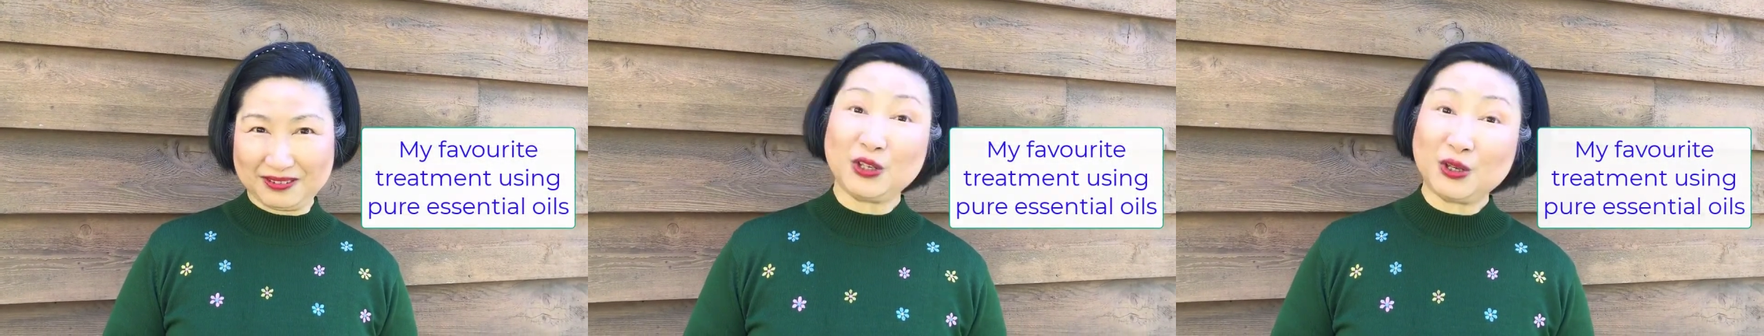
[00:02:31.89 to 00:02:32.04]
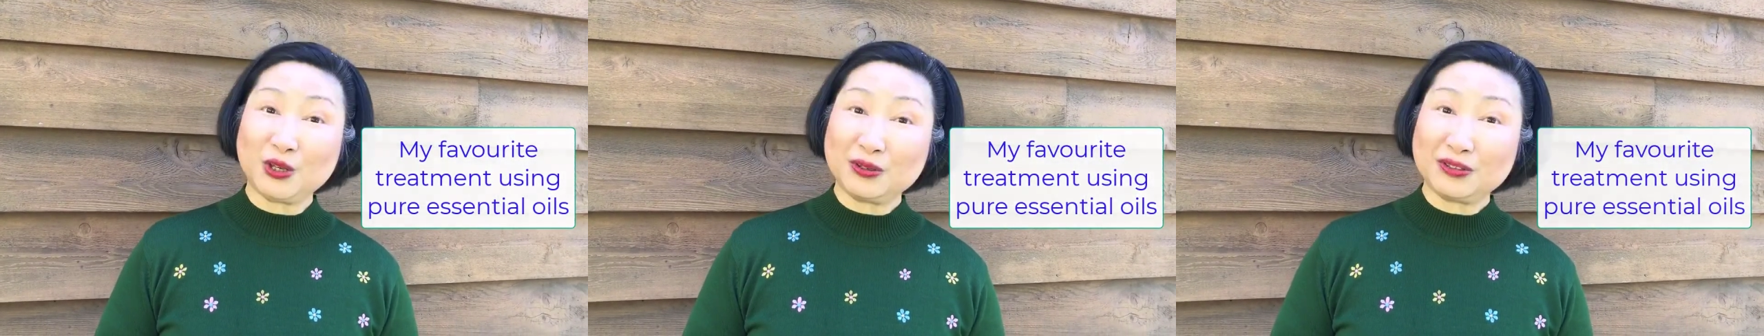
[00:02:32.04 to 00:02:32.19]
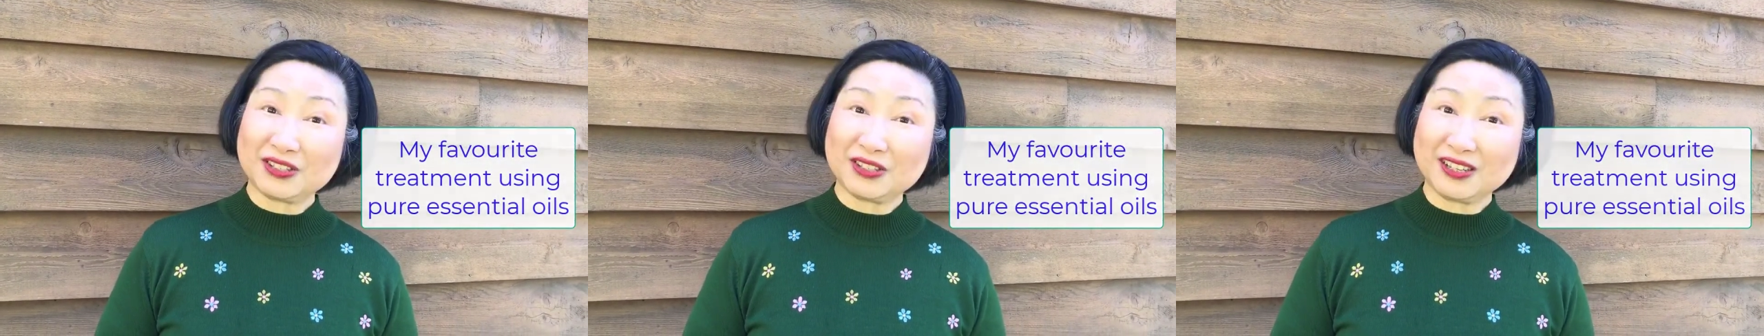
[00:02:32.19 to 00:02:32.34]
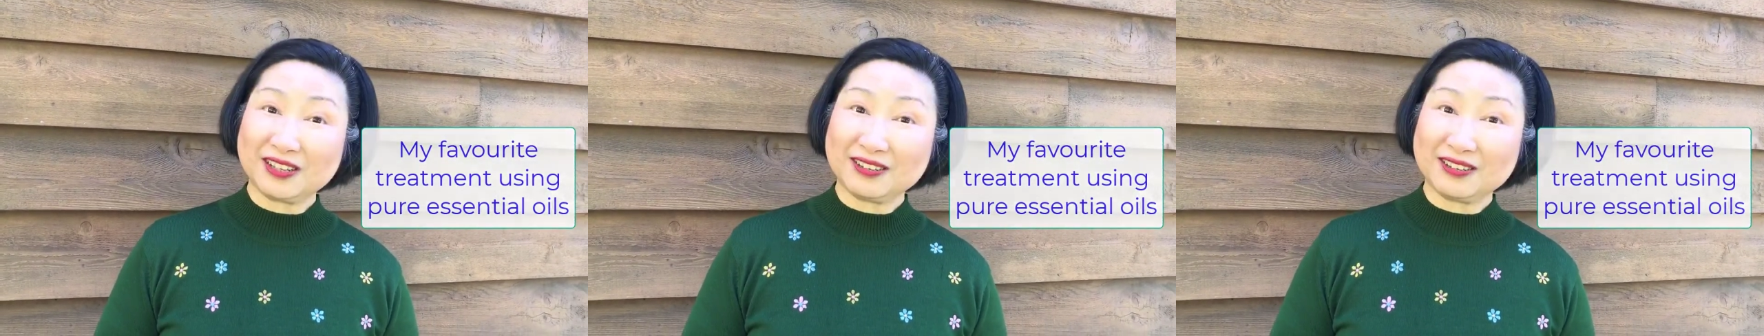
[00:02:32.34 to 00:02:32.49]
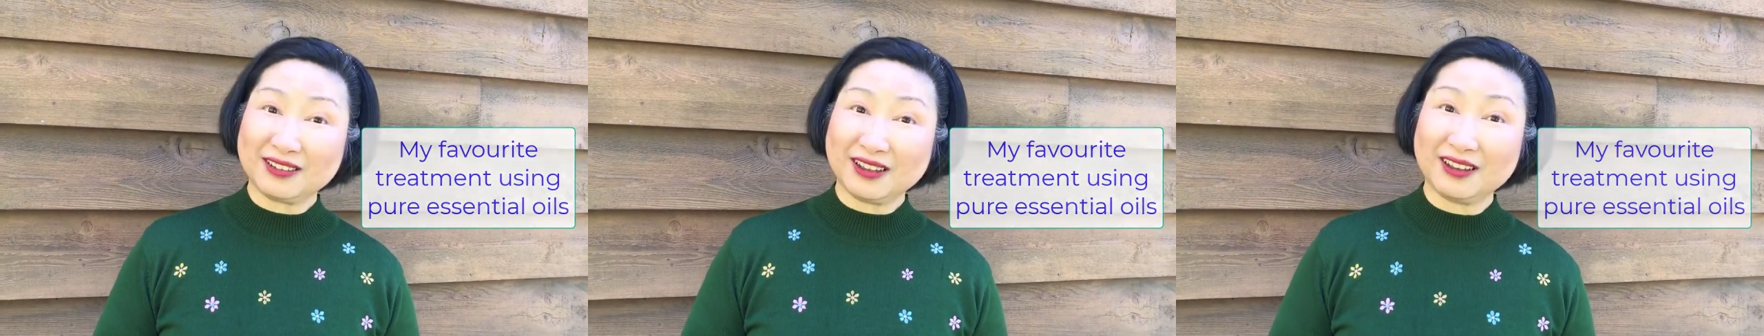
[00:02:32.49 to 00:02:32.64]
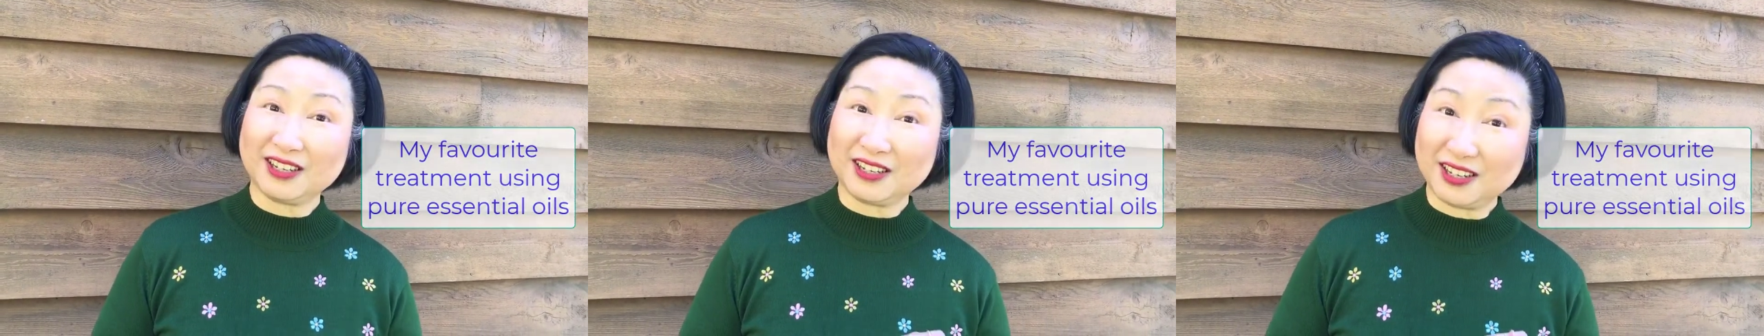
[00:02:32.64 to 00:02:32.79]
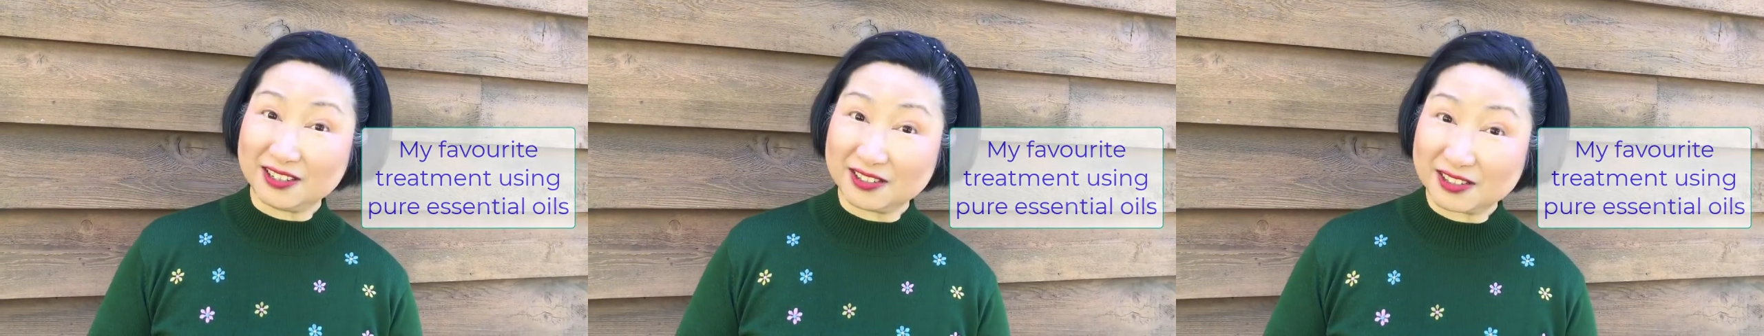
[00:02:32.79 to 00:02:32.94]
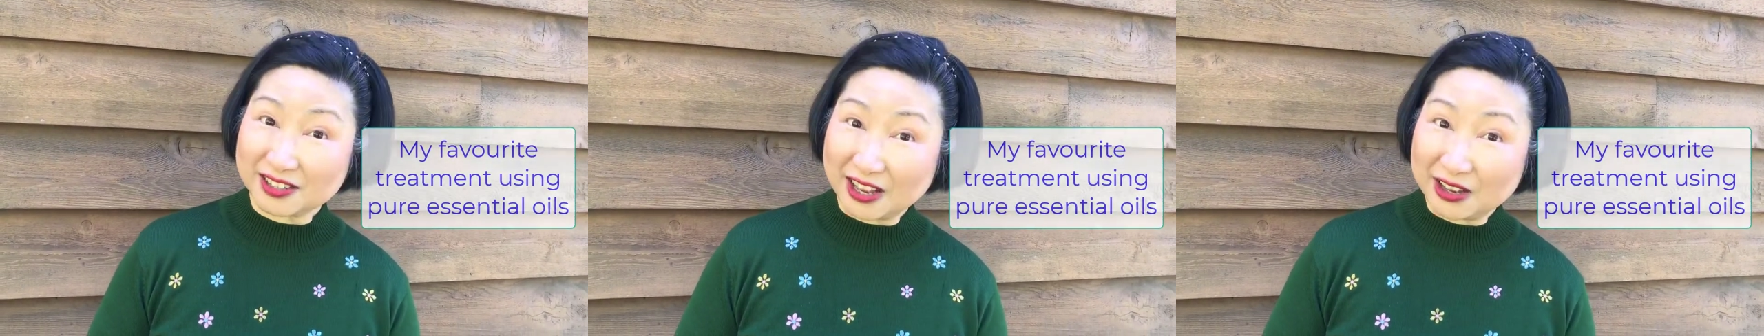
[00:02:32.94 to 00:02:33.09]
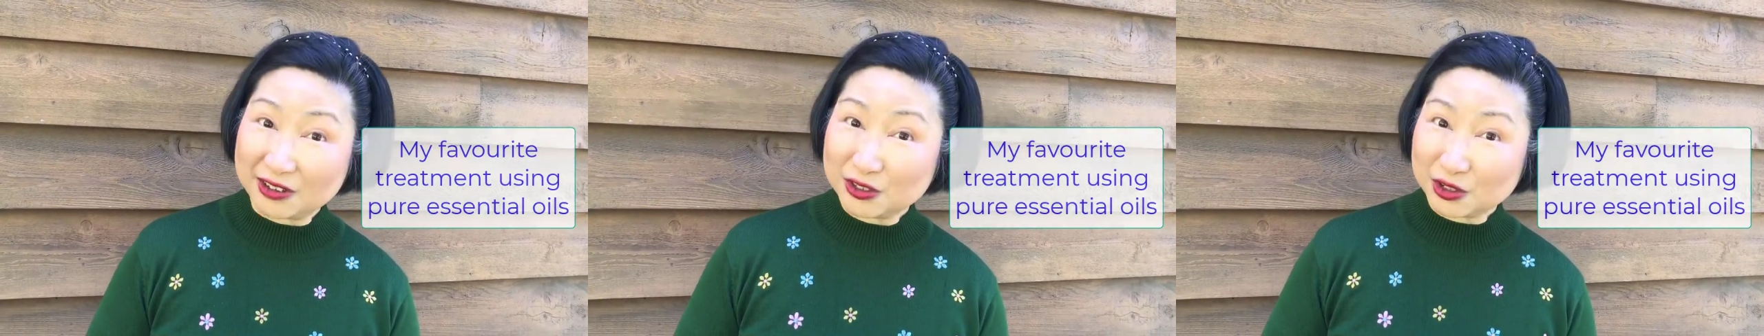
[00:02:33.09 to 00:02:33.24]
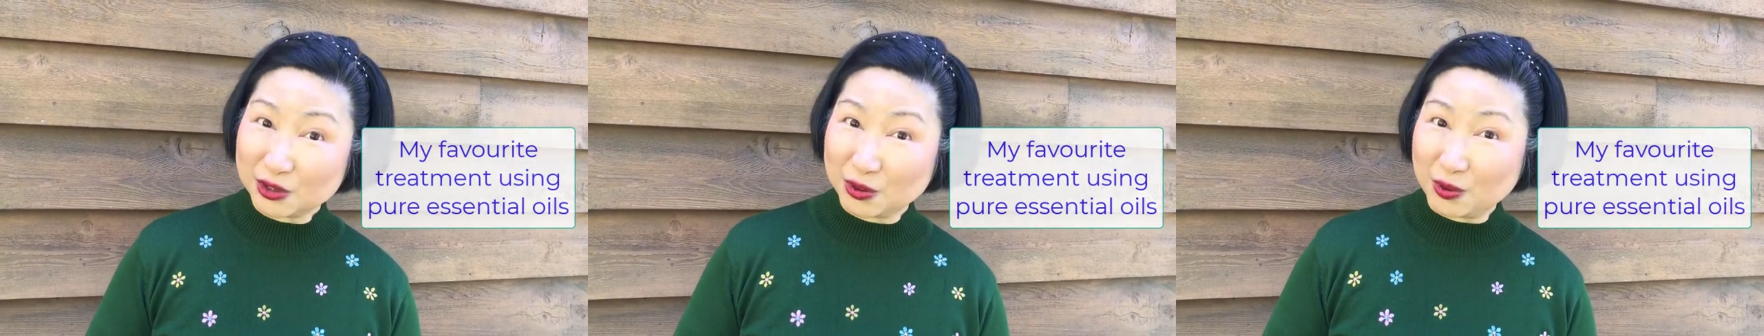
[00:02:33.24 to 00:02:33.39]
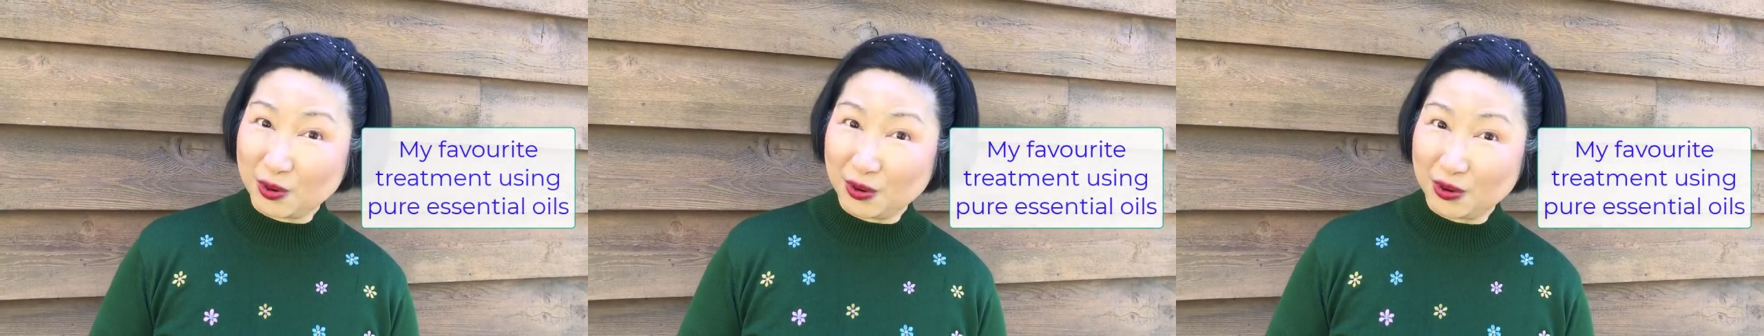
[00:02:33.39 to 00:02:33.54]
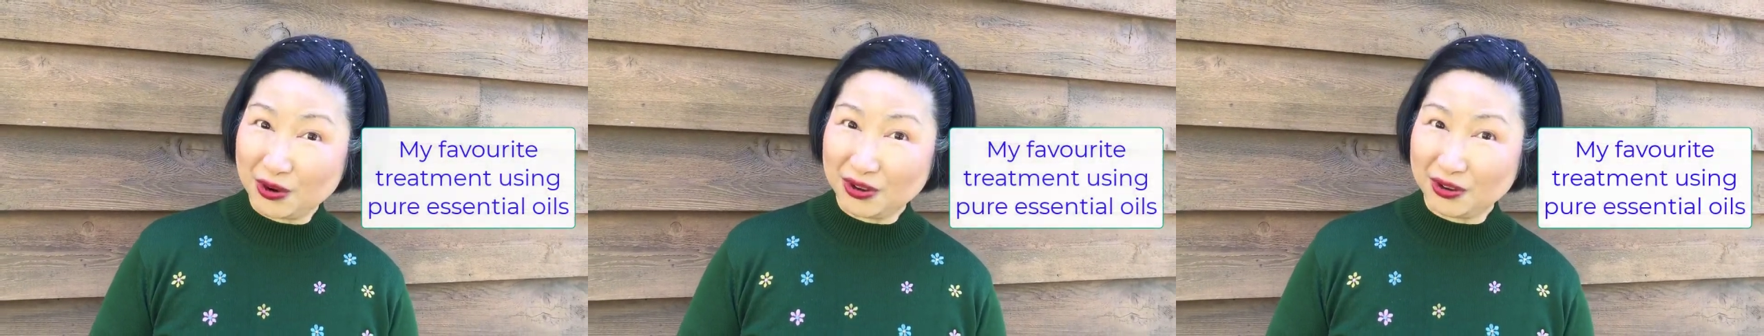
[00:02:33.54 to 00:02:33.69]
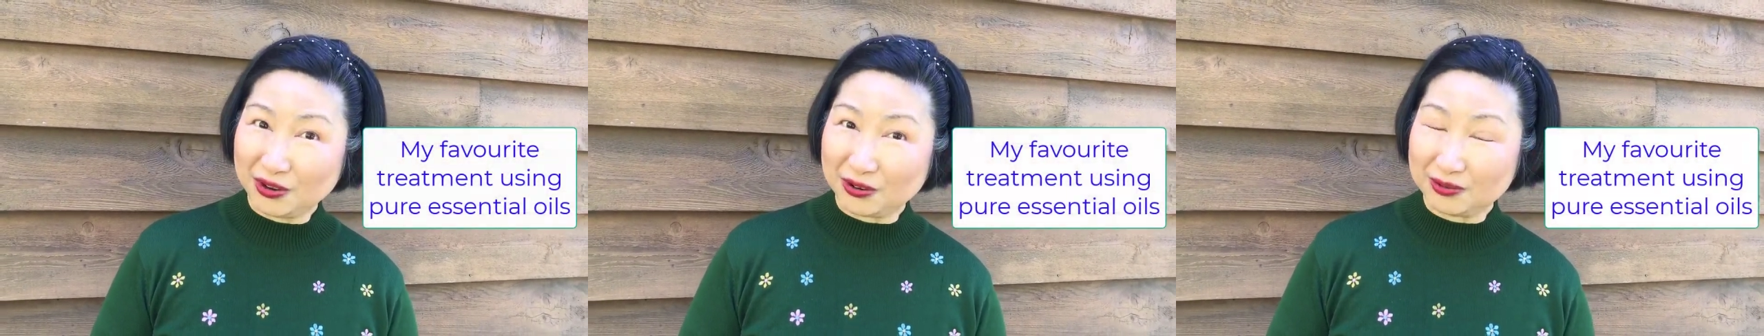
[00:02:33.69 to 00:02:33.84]
using the essential
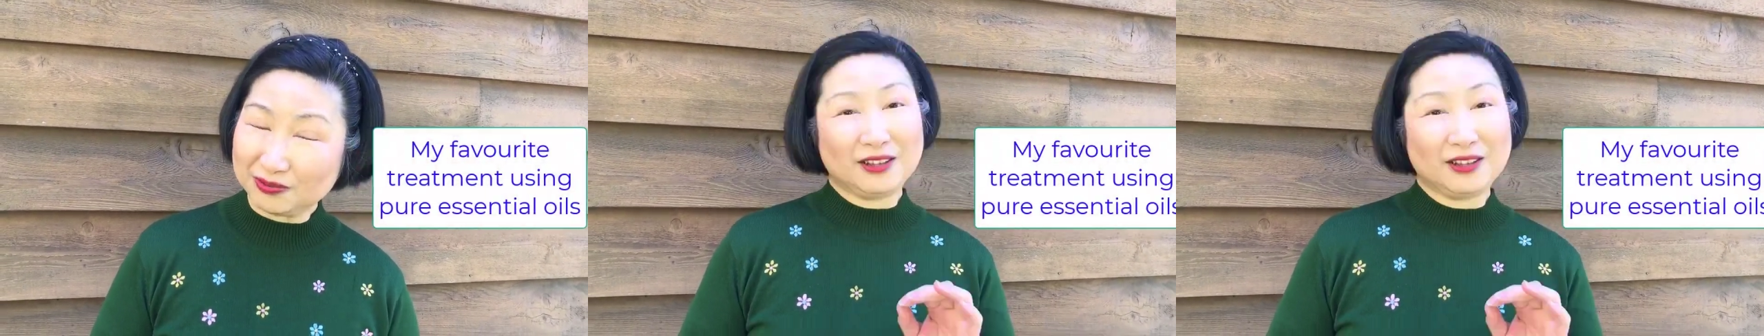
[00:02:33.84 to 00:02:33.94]
oil.